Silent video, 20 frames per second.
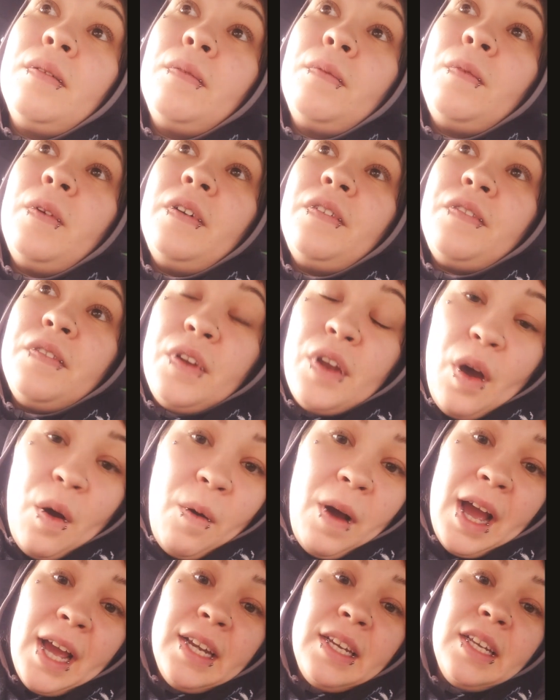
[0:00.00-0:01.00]
with no
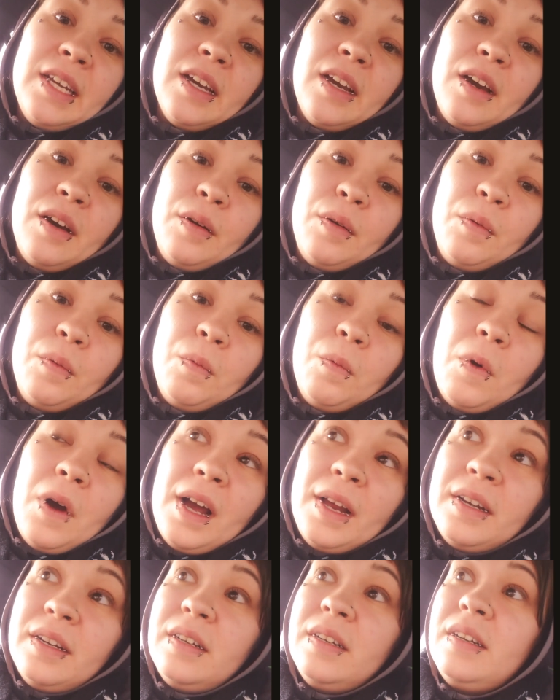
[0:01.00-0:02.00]
idea
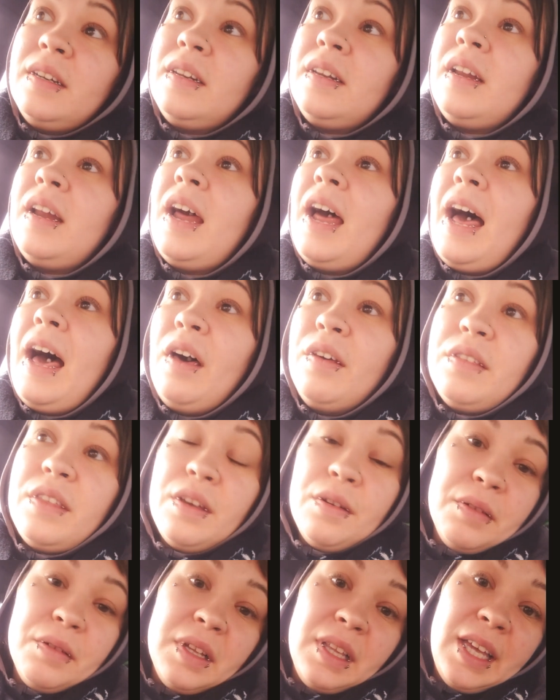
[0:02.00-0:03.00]
what a
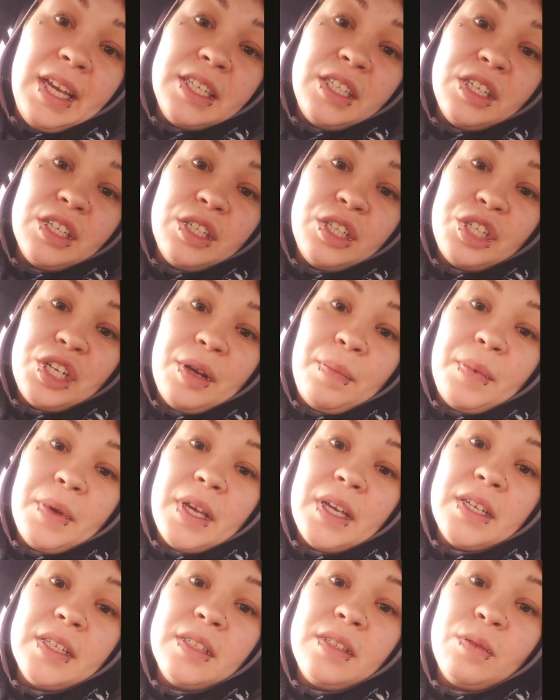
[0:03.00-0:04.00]
healthy relationship
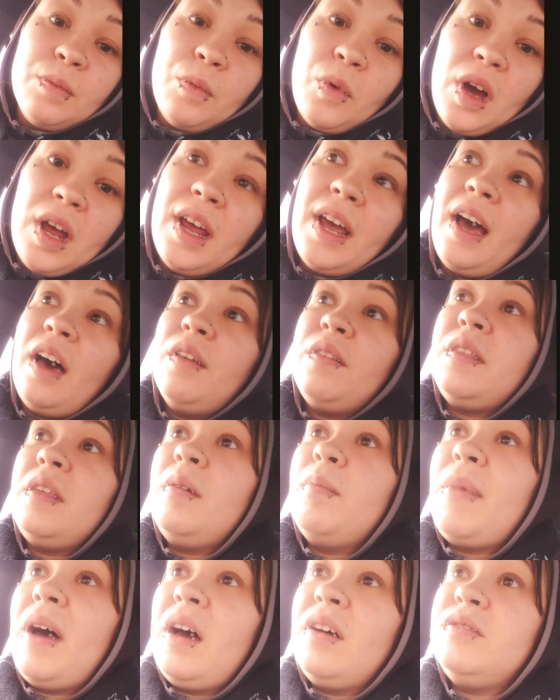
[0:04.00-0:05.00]
is, what
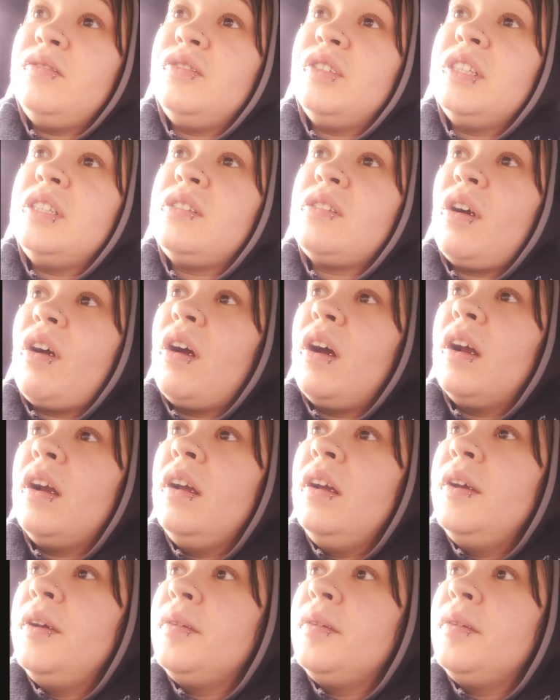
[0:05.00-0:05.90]
healthy boundaries are,